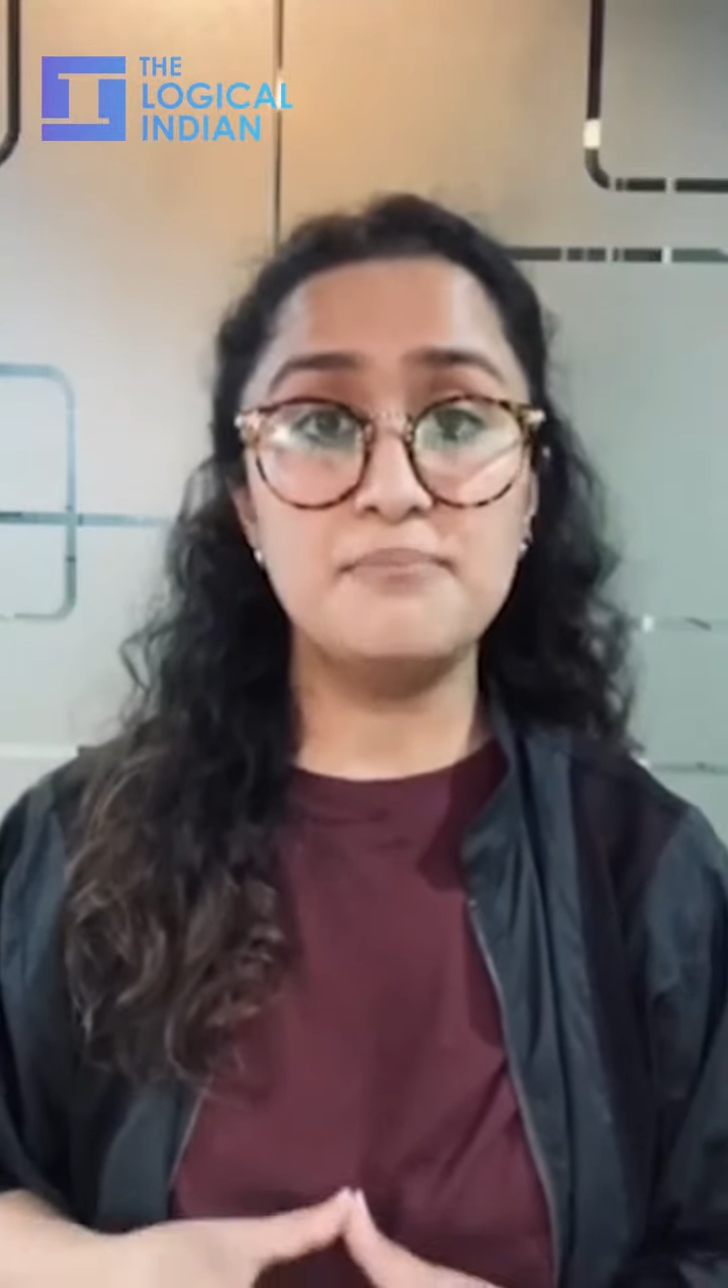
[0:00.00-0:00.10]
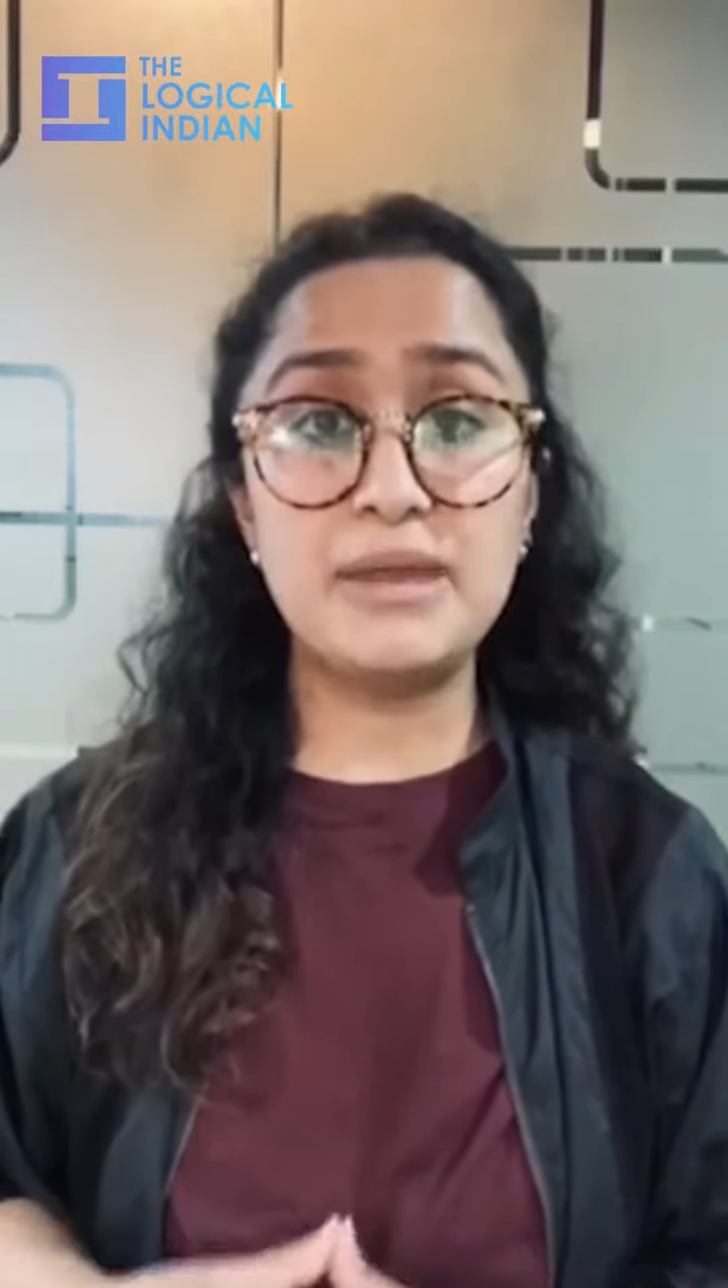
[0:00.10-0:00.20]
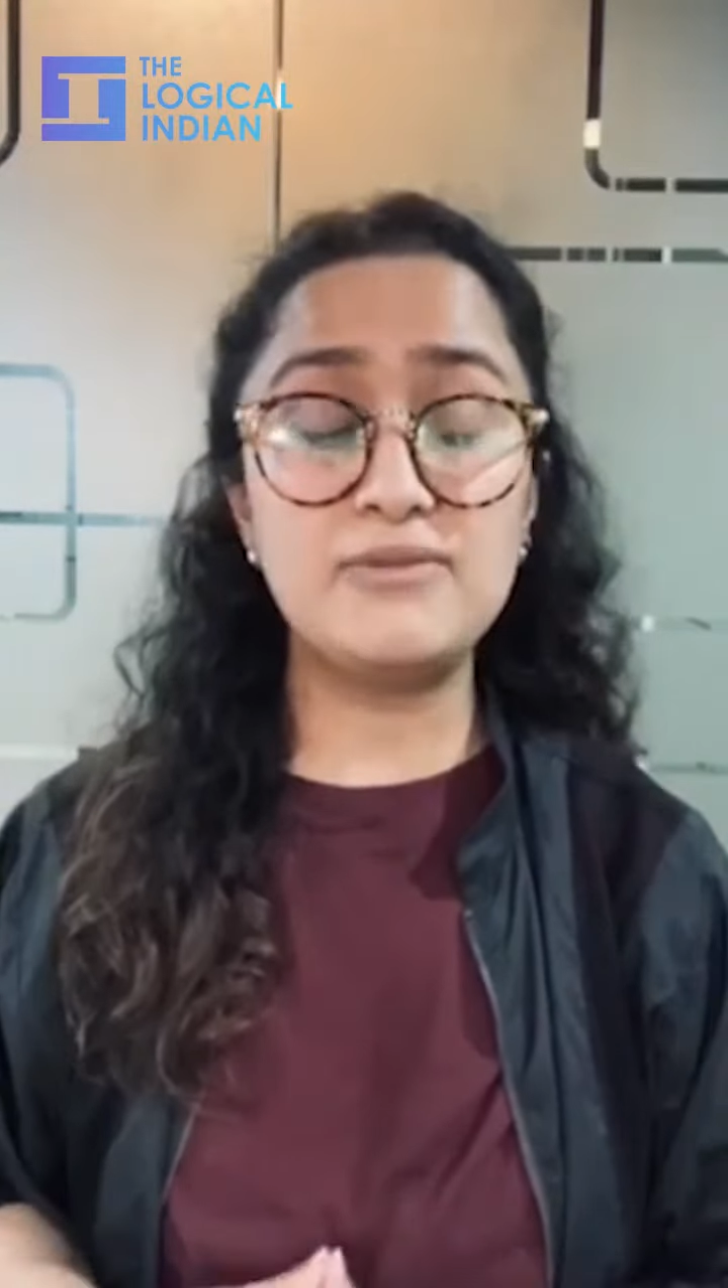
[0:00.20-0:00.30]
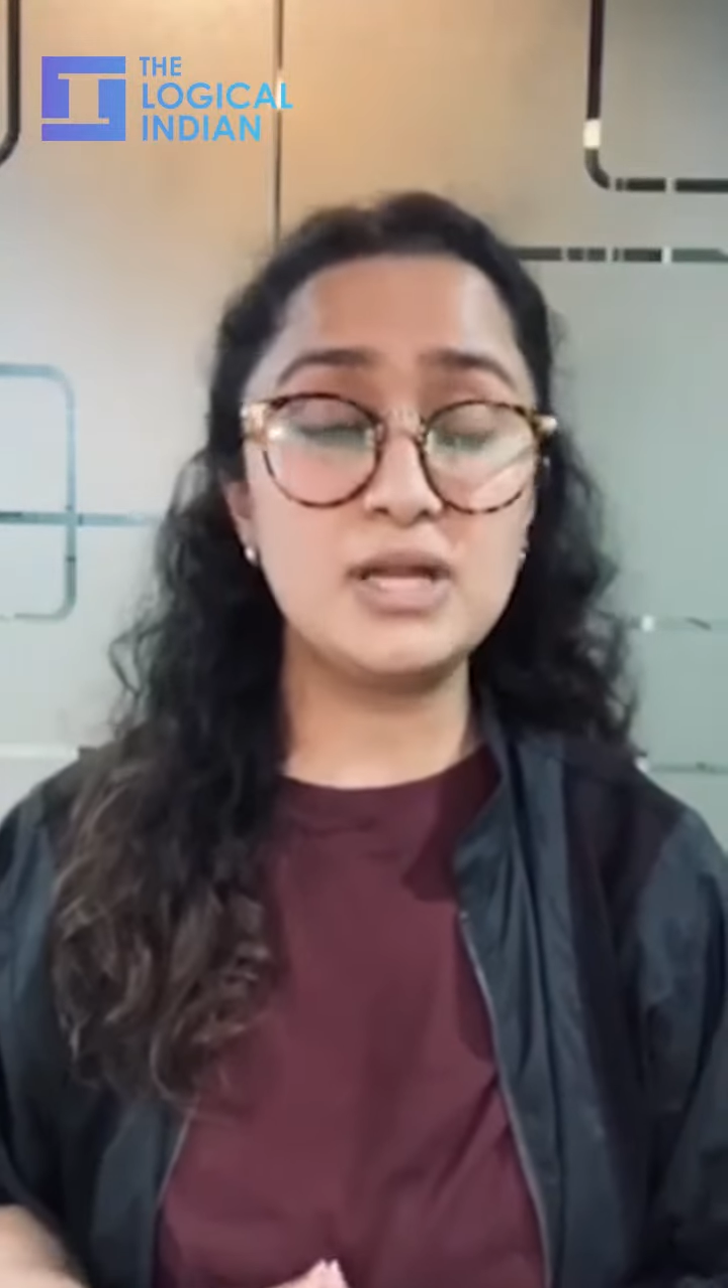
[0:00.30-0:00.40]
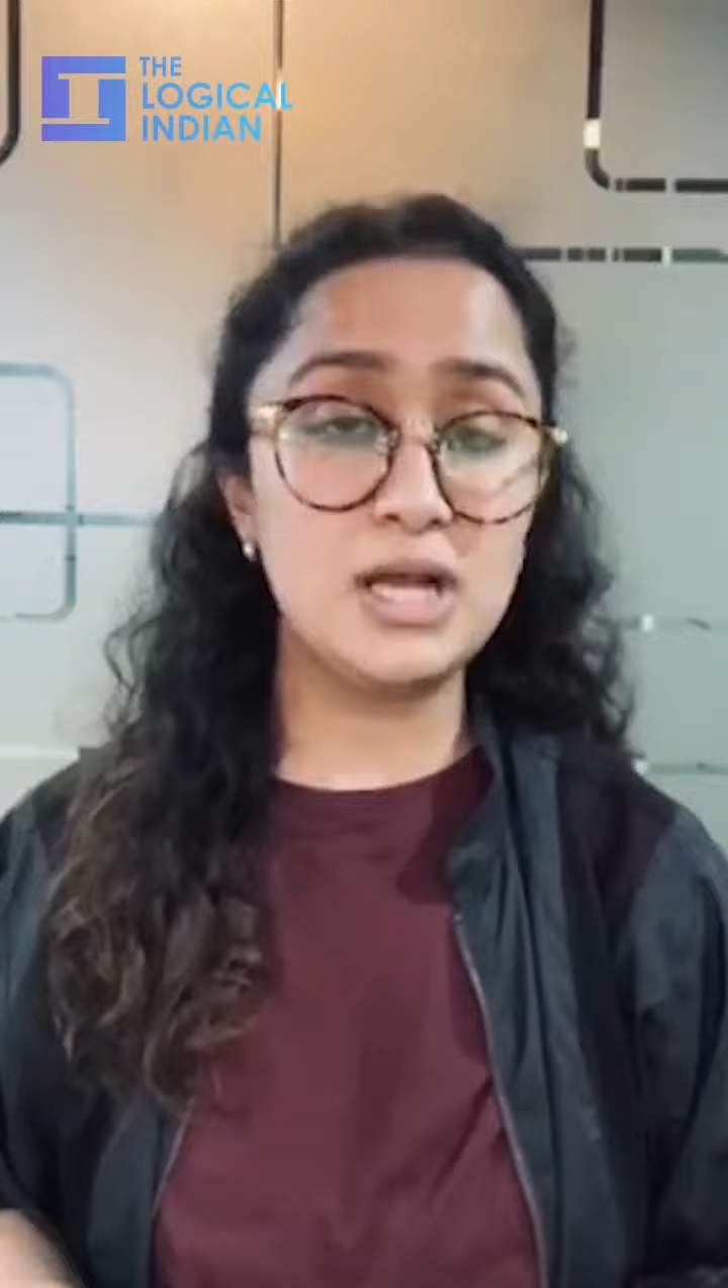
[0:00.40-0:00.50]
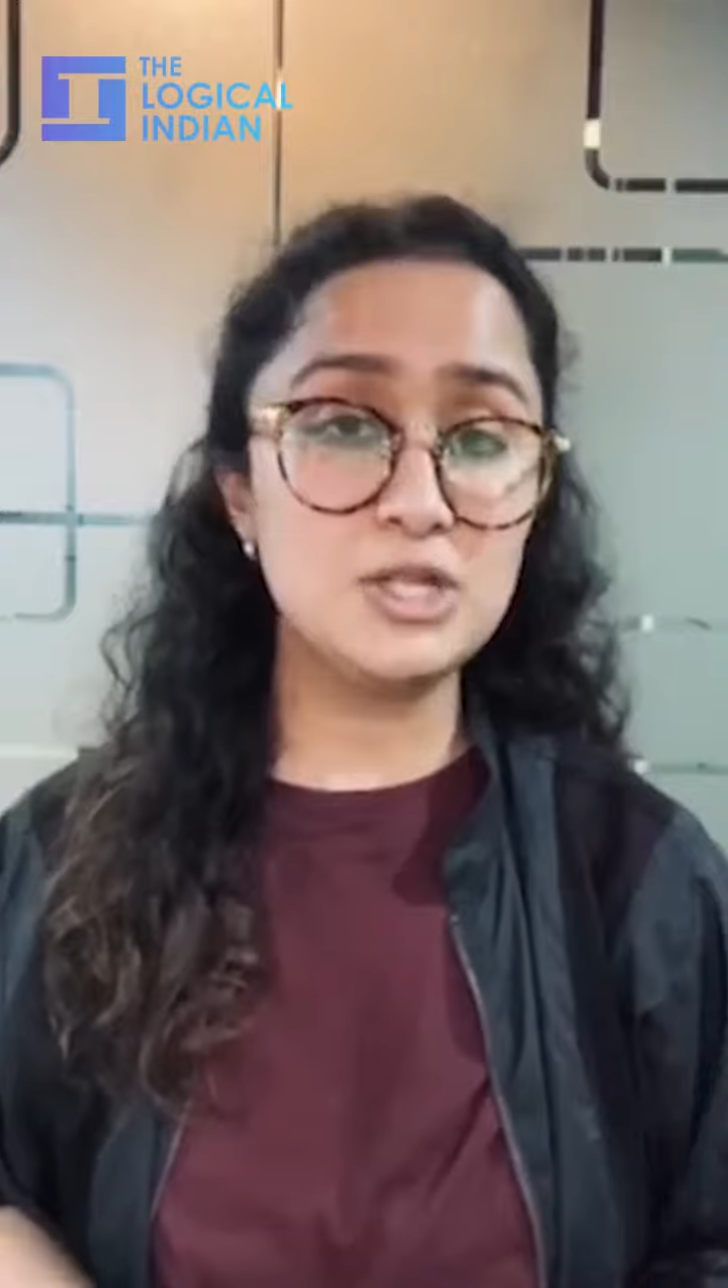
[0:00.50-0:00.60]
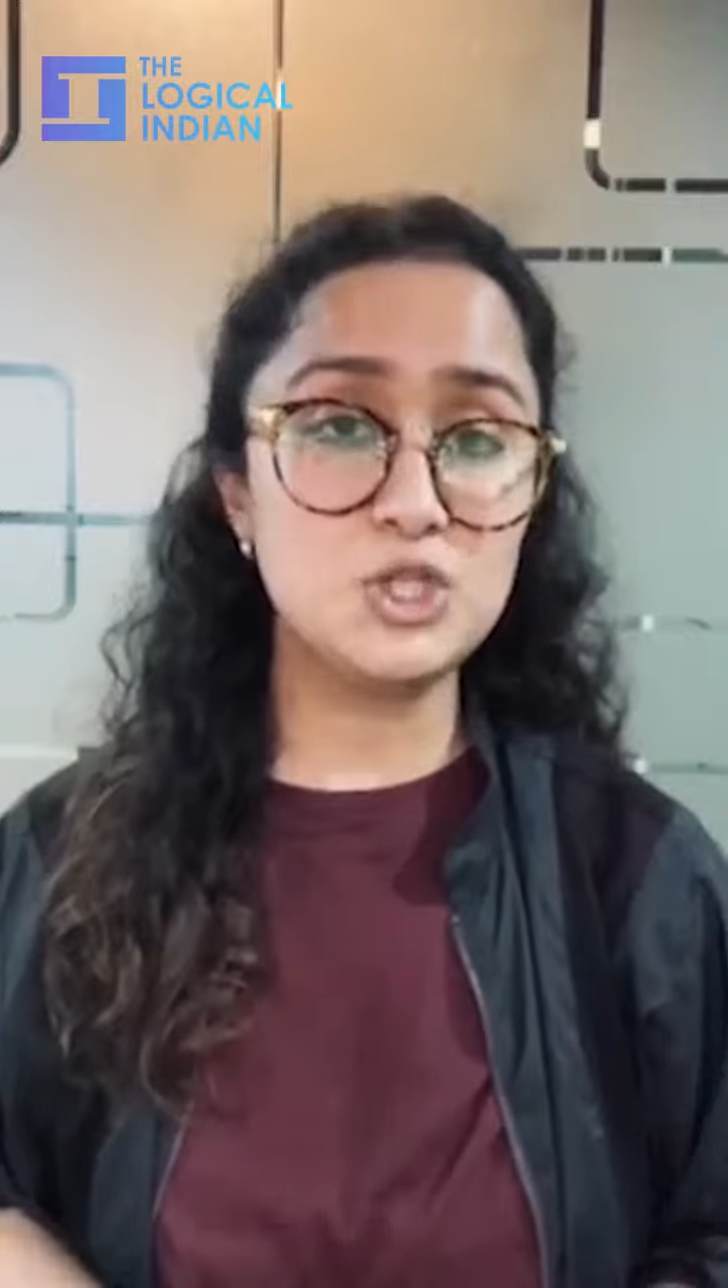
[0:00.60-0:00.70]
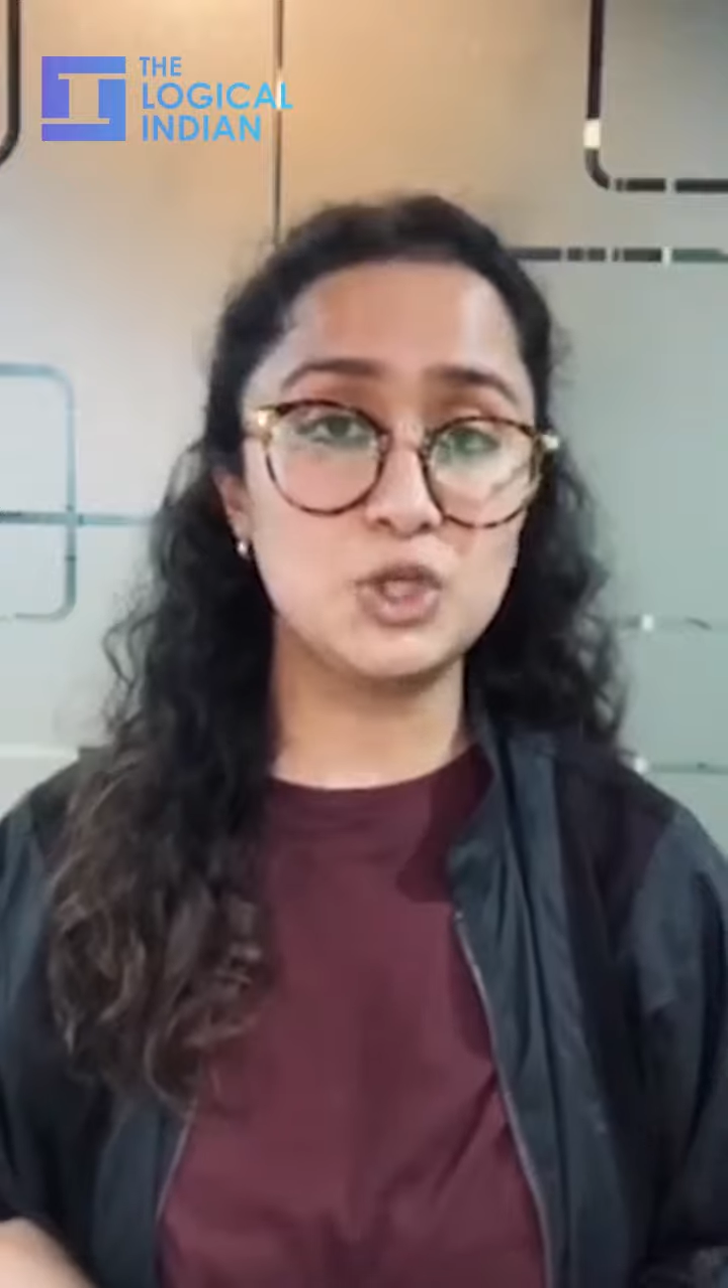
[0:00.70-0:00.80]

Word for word: Mewalal